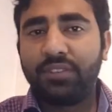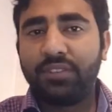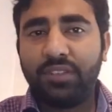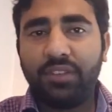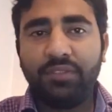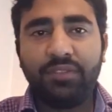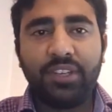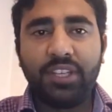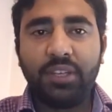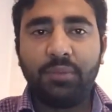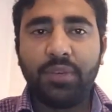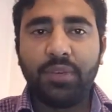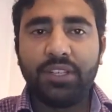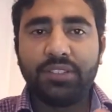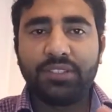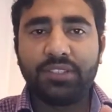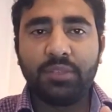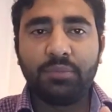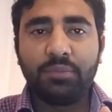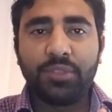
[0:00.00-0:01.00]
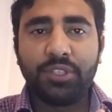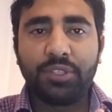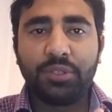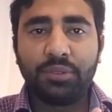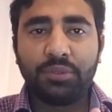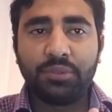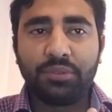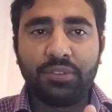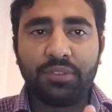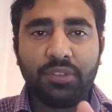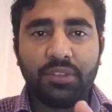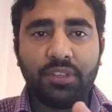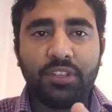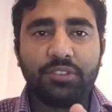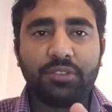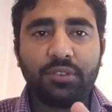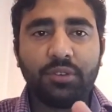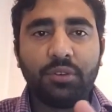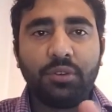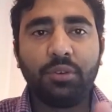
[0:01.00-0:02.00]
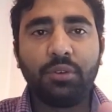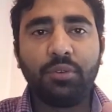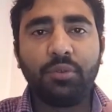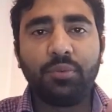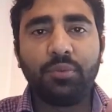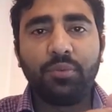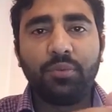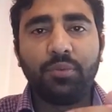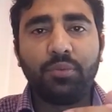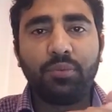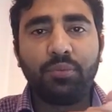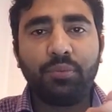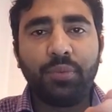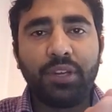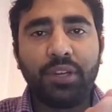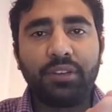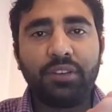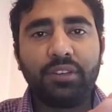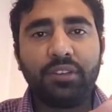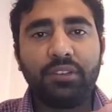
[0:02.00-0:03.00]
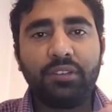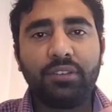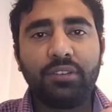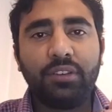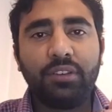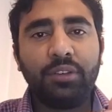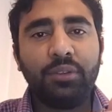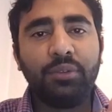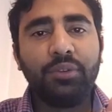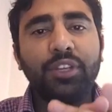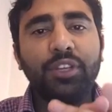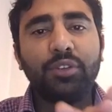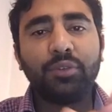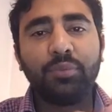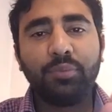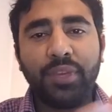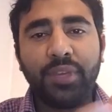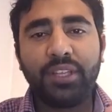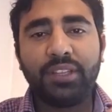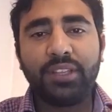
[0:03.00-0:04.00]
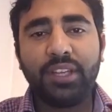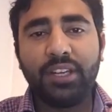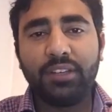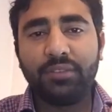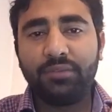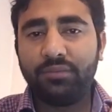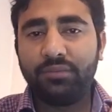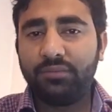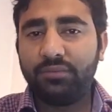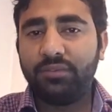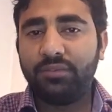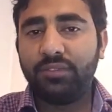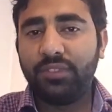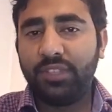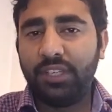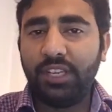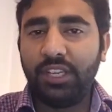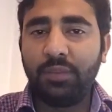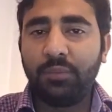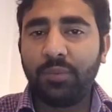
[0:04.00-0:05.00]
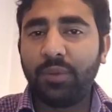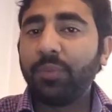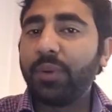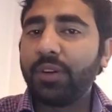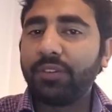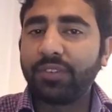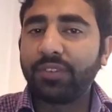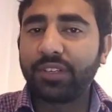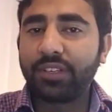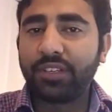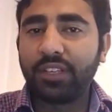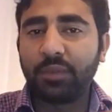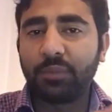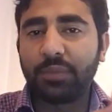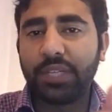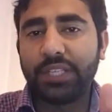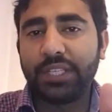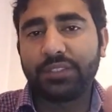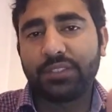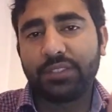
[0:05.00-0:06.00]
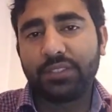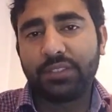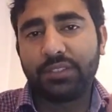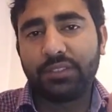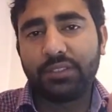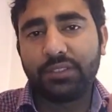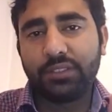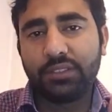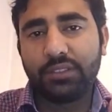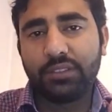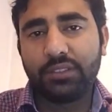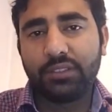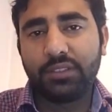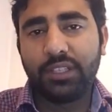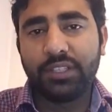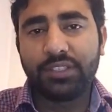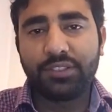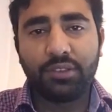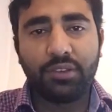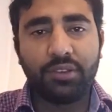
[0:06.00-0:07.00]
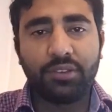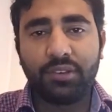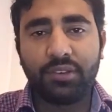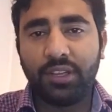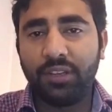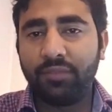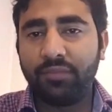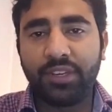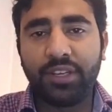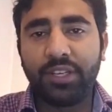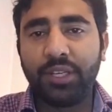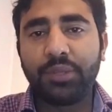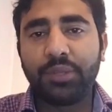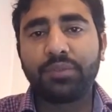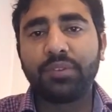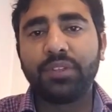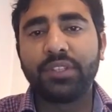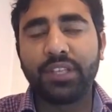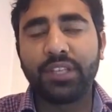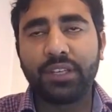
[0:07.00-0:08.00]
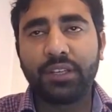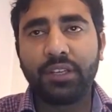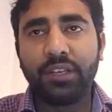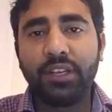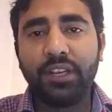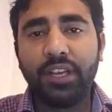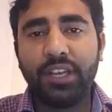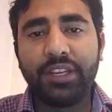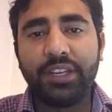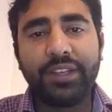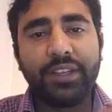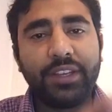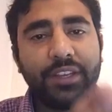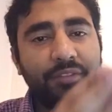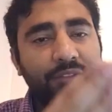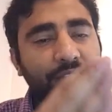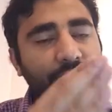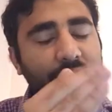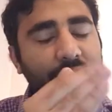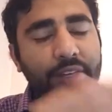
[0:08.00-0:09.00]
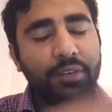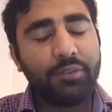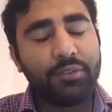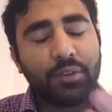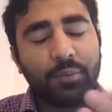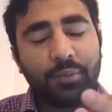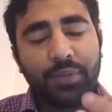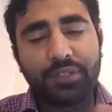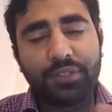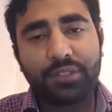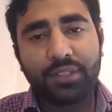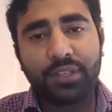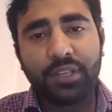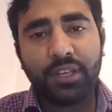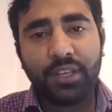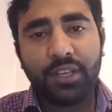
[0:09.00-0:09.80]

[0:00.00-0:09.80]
Every team has some issues. So, but you need to make that team a perfect team. That's that's on every individual thing and every individual person.